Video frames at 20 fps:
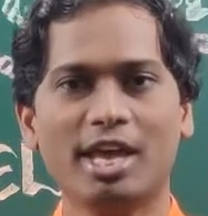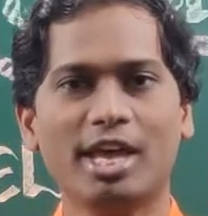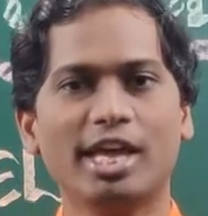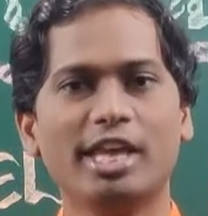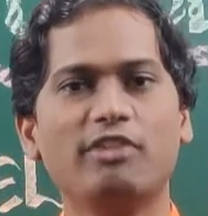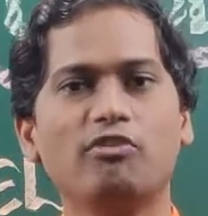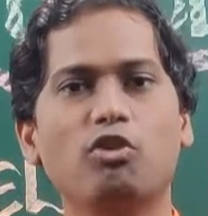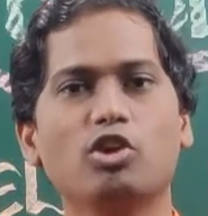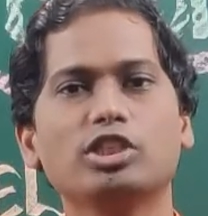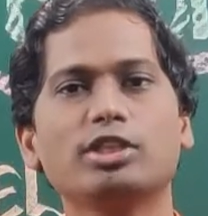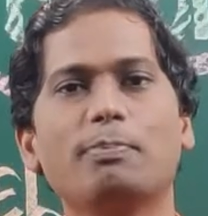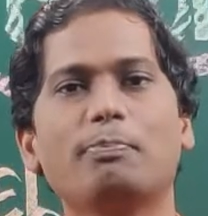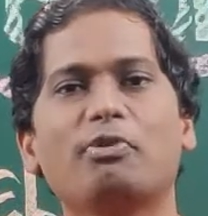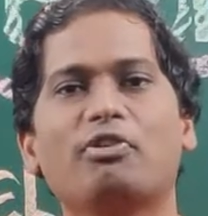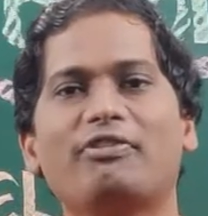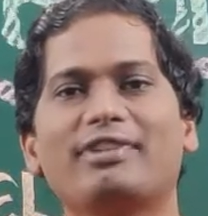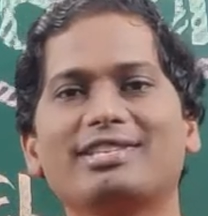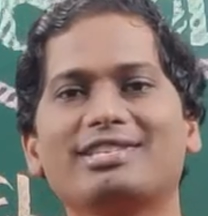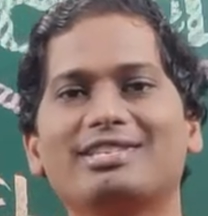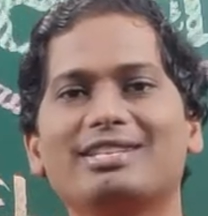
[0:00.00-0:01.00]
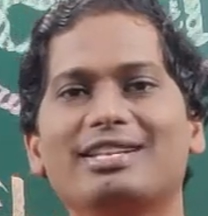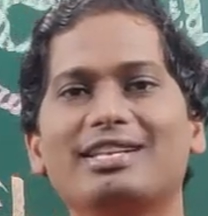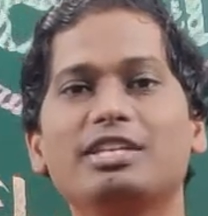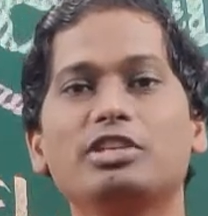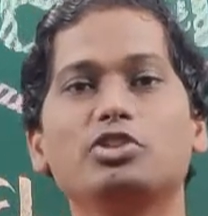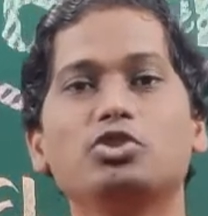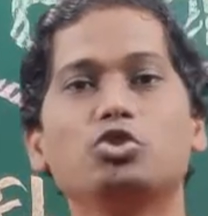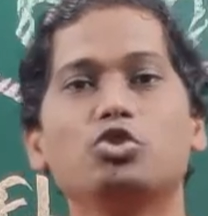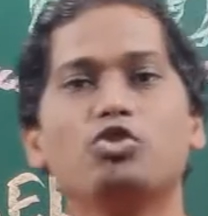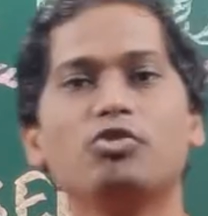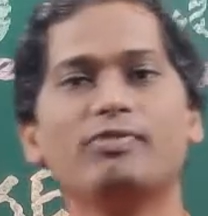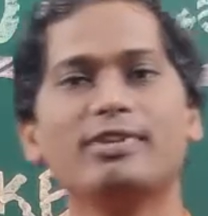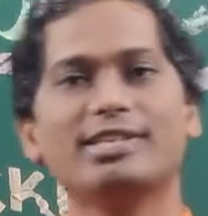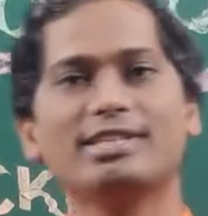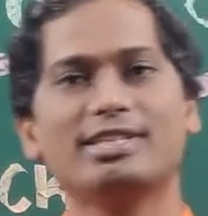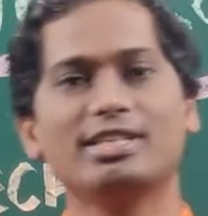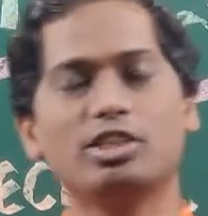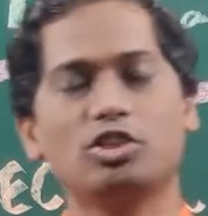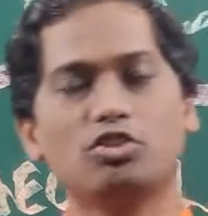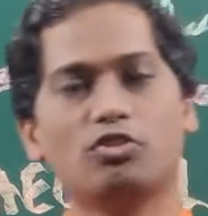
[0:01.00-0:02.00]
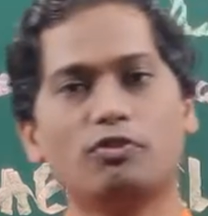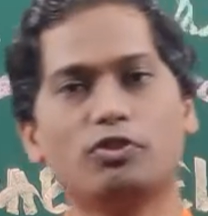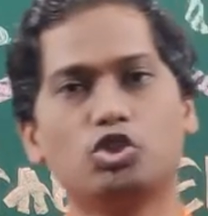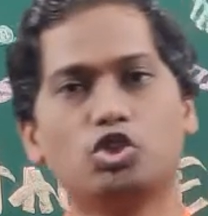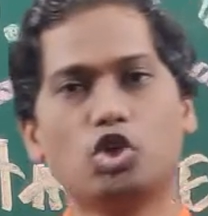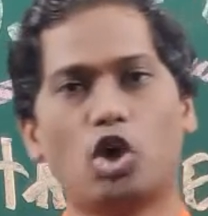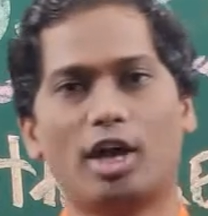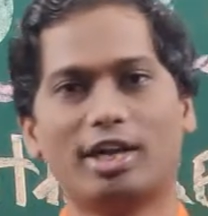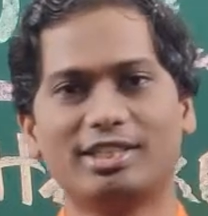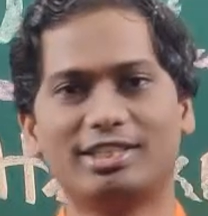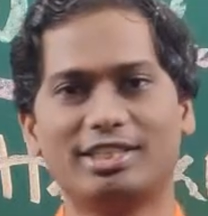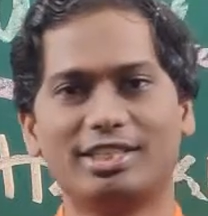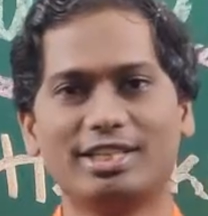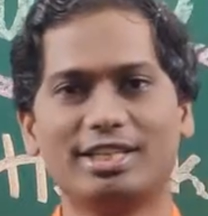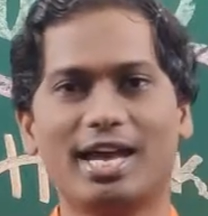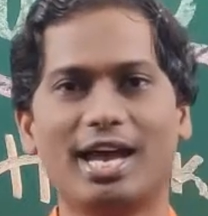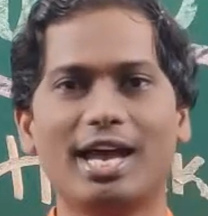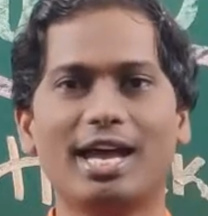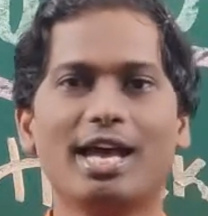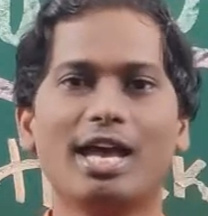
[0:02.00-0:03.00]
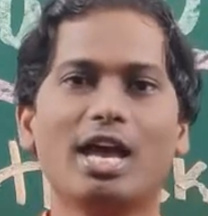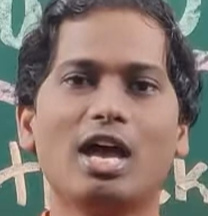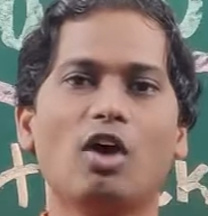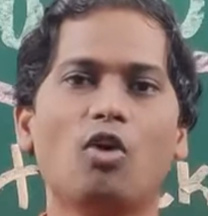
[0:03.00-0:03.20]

He was a professor in University of Georgia.